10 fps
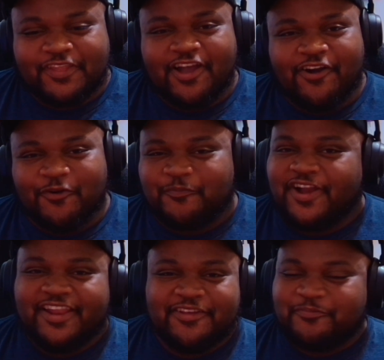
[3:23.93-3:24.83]
yo,
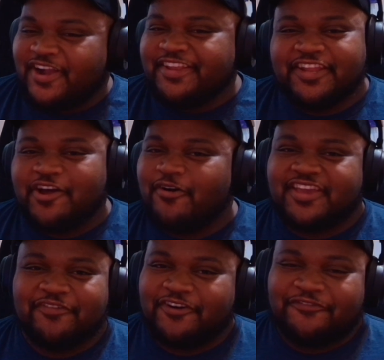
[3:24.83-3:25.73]
Brandon don't
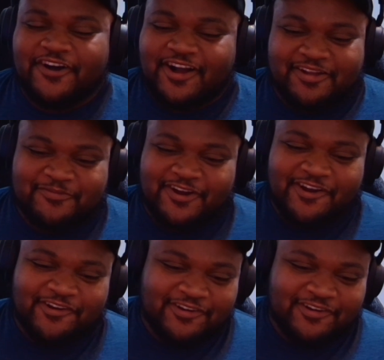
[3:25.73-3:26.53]
give a fuck, bro.